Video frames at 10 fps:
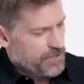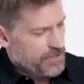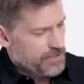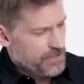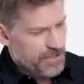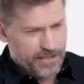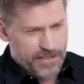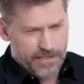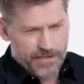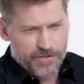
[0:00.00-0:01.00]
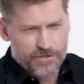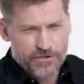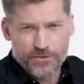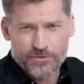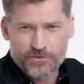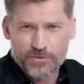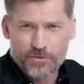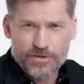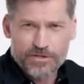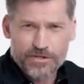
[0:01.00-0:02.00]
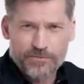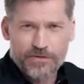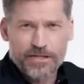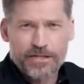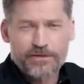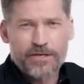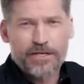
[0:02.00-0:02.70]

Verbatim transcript: which is, I think, the chosen one or something?